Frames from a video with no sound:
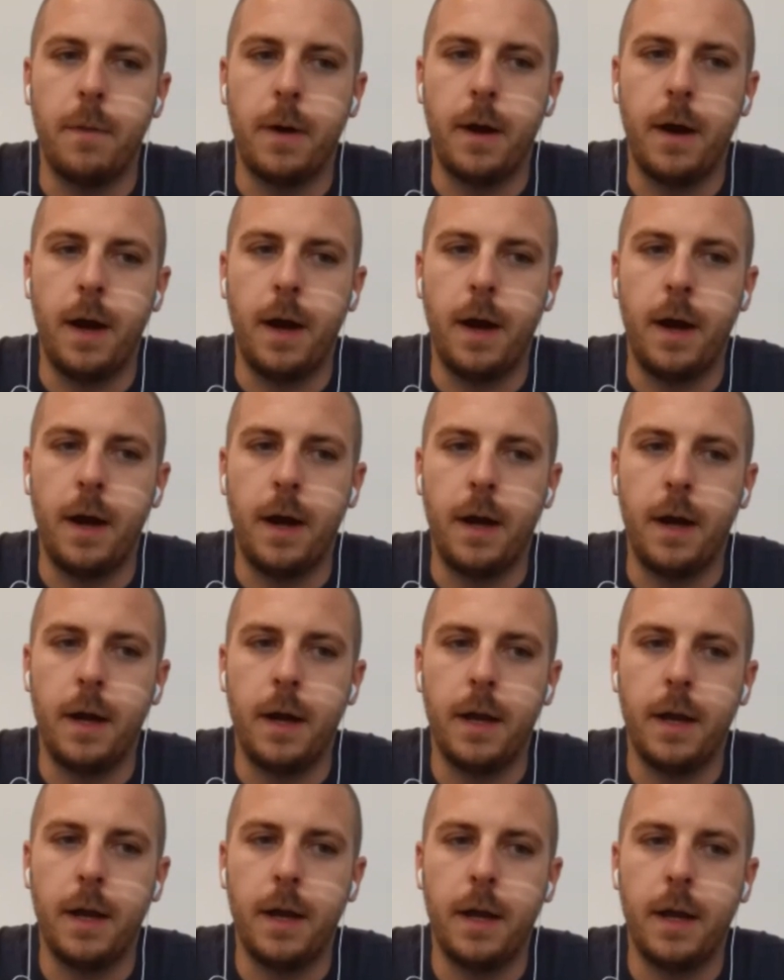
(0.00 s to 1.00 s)

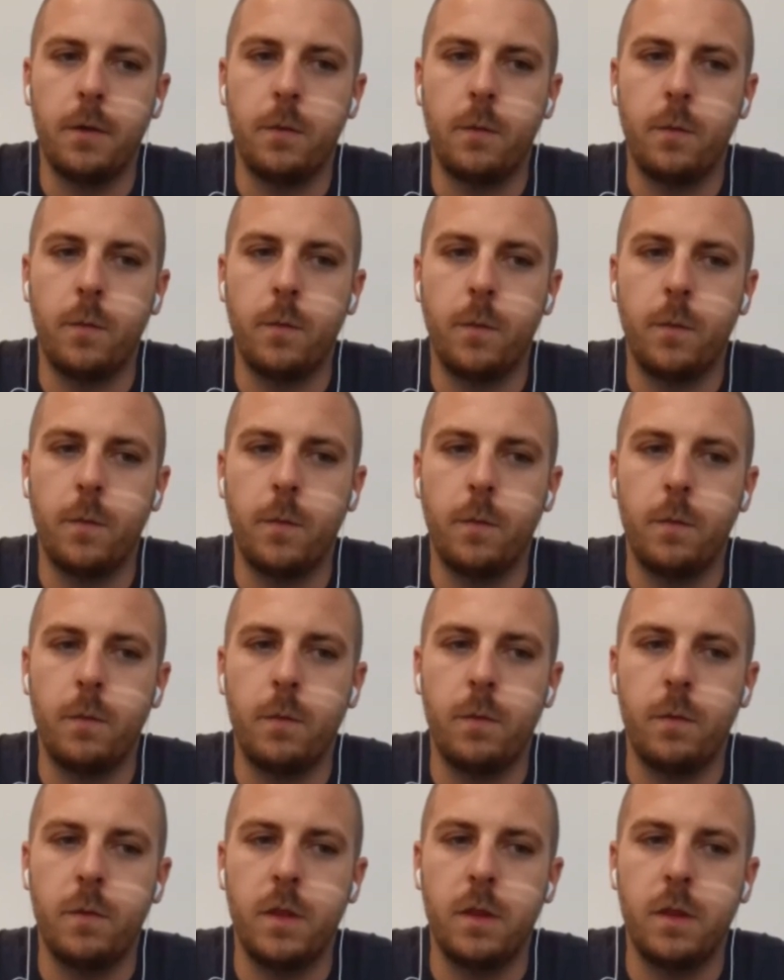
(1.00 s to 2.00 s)

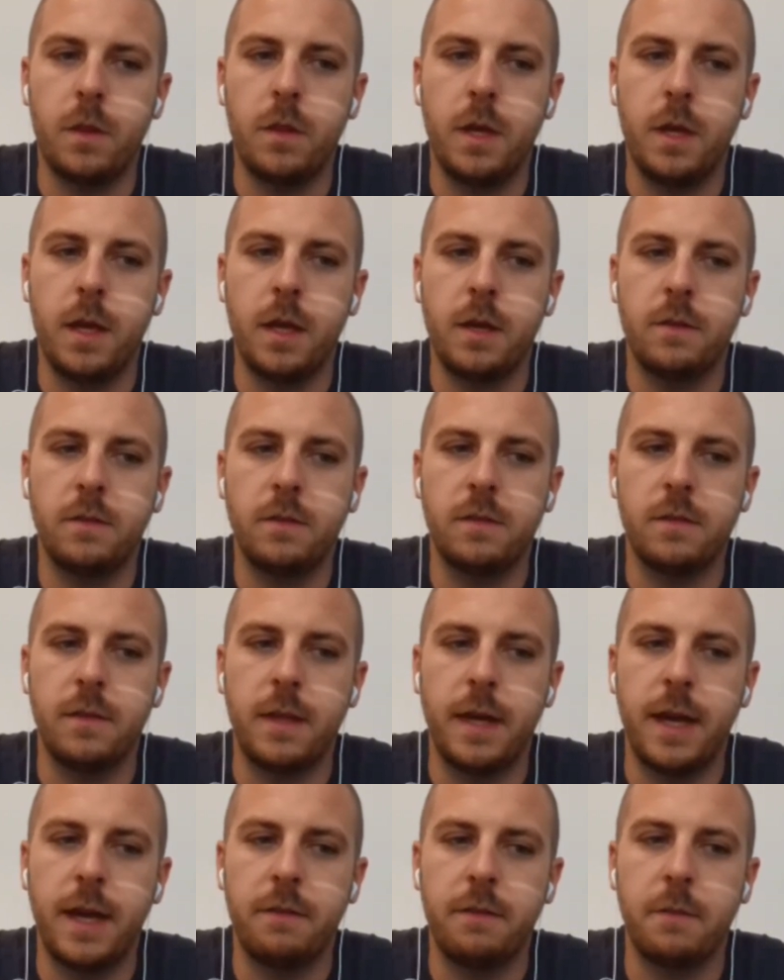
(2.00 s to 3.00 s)
The thing is, they
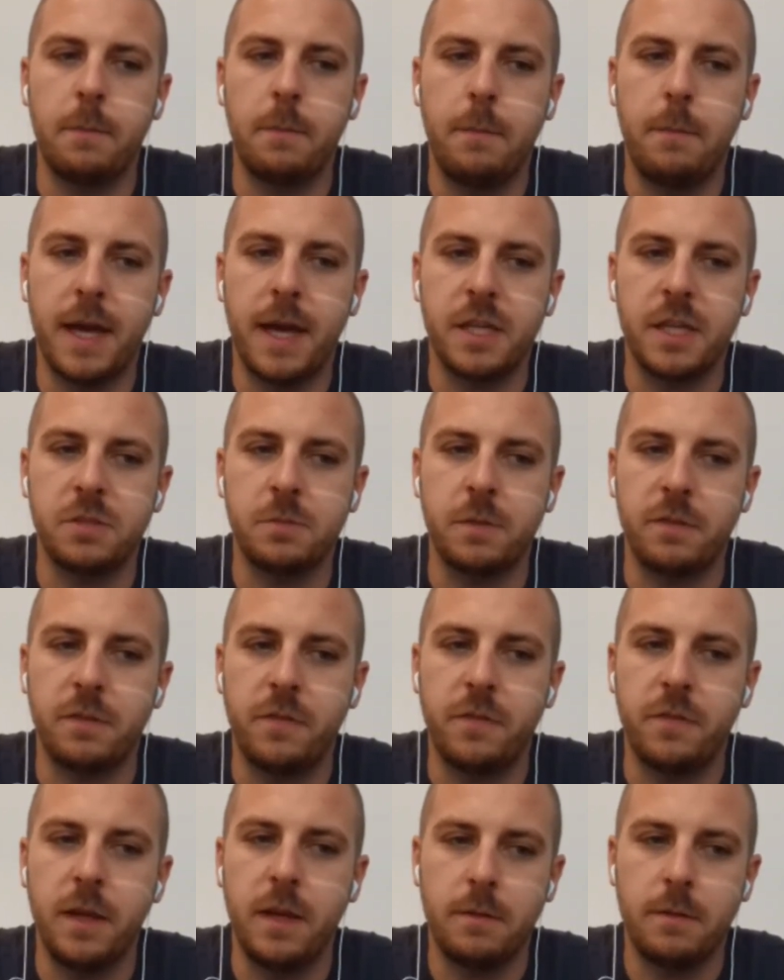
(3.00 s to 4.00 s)
have a management
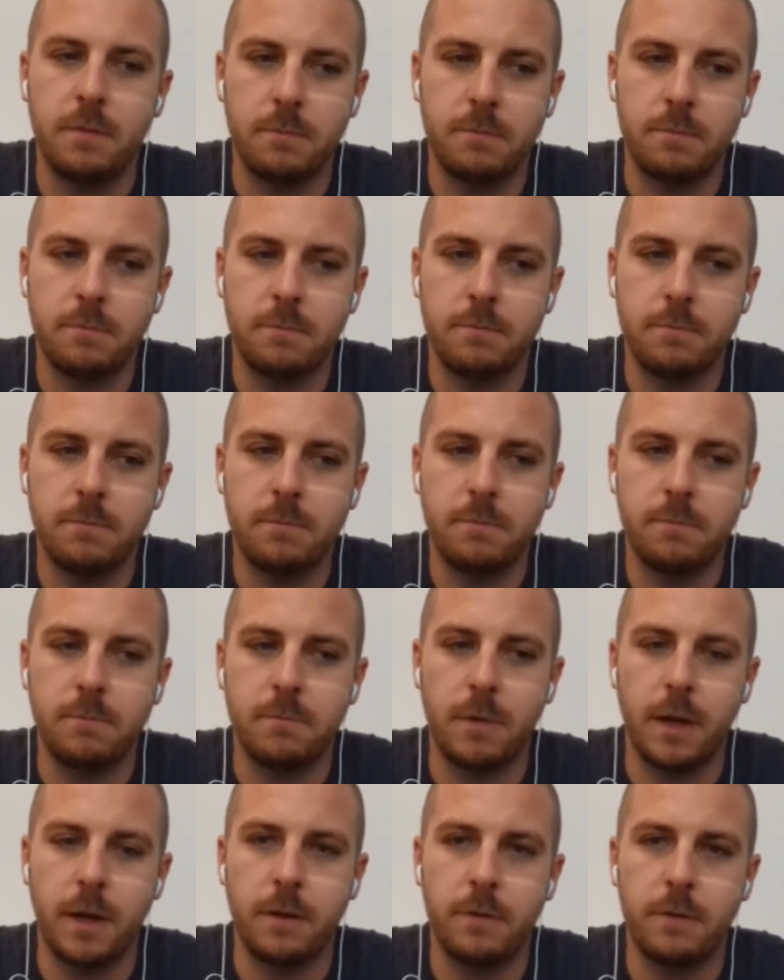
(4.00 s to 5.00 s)
fee,
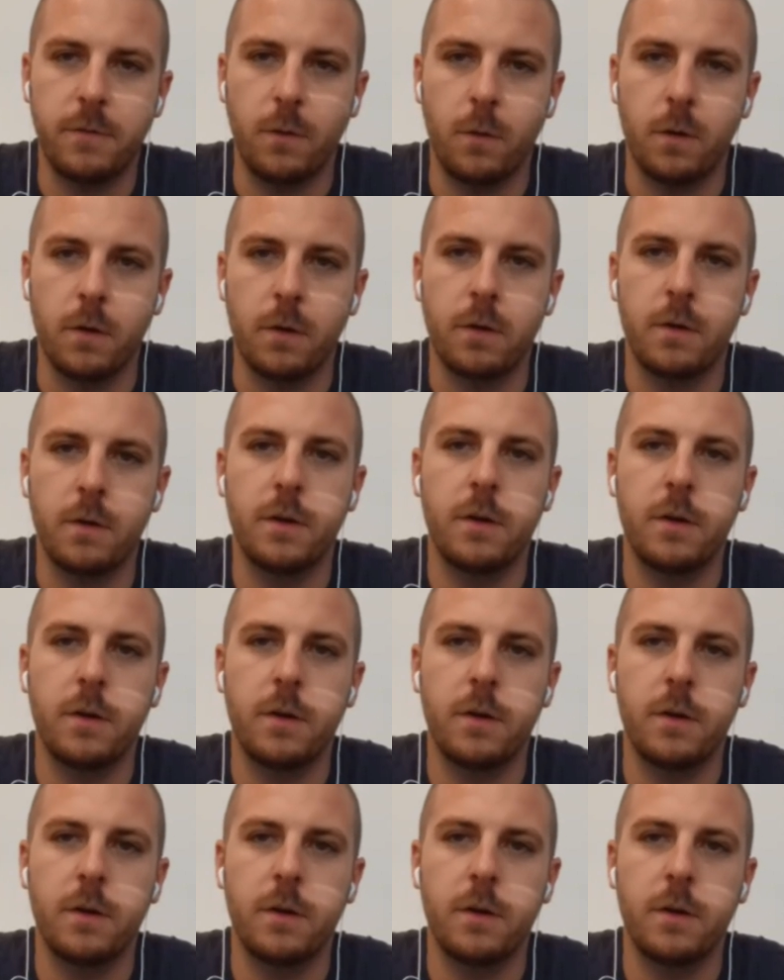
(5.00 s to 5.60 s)
right? For